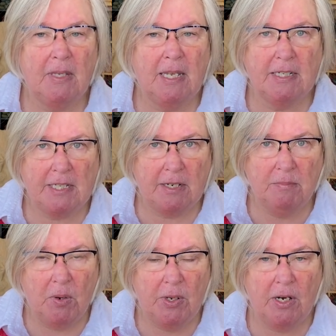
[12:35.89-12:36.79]
hand-dyed
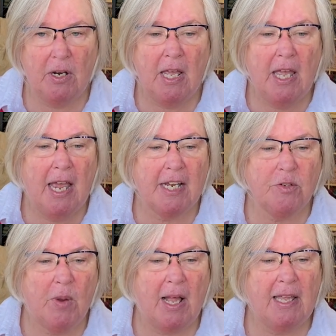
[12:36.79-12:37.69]
mohair
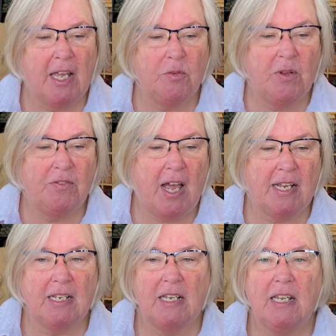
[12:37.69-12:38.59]
as well, and we've got
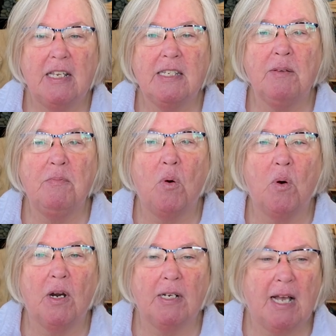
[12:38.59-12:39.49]
some
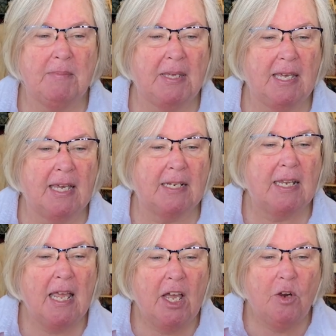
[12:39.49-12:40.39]
more coming in.
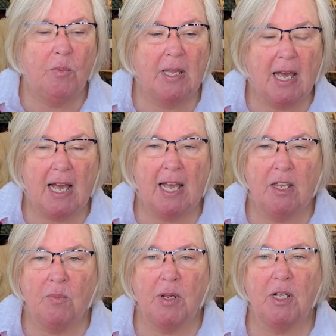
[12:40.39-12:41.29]
Willa,
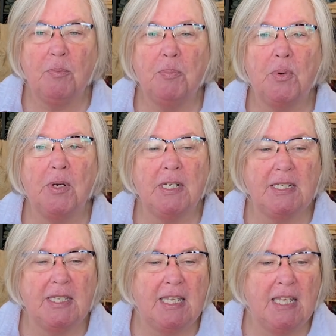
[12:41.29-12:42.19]
I will put
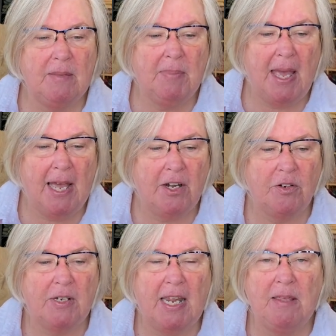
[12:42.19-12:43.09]
the
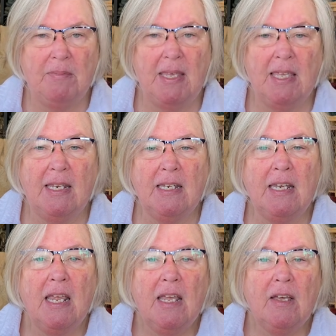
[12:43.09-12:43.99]
pattern name
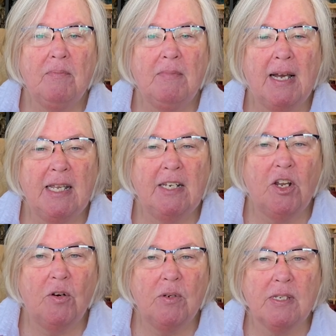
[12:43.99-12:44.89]
in my
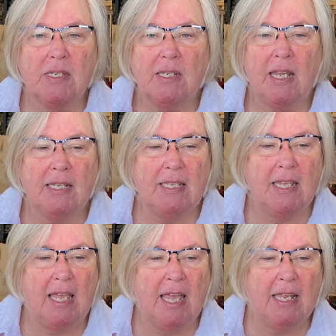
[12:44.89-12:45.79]
notes at
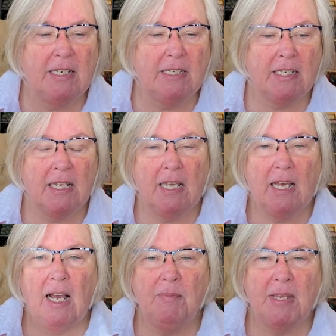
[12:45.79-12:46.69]
the end
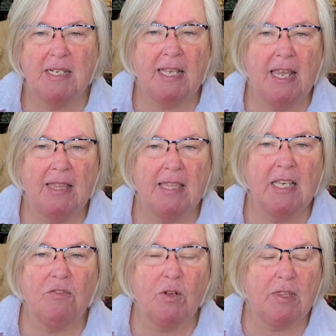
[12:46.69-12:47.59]
because I can't
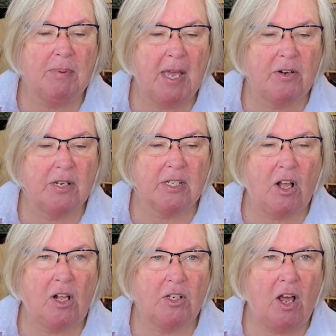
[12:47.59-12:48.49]
think of what the pattern is
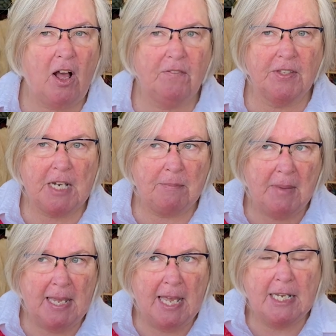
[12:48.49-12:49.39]
called off the top of
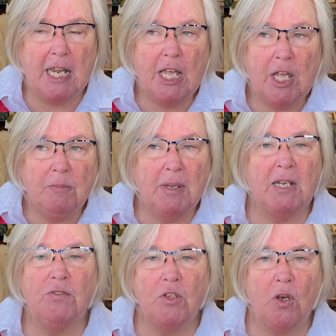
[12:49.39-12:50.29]
my head. But
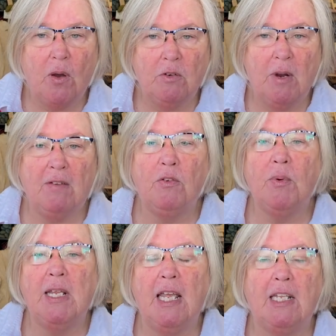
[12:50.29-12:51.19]
if you go on
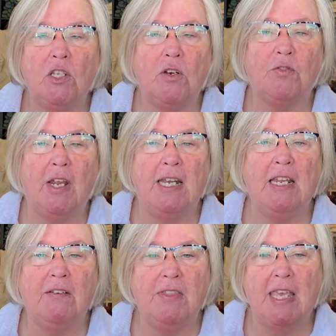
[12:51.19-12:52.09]
Ravelry and look for
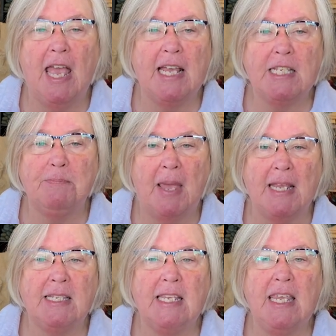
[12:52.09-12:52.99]
any of the
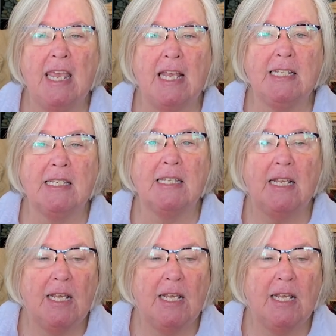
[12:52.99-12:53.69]
Espace, ESPACE,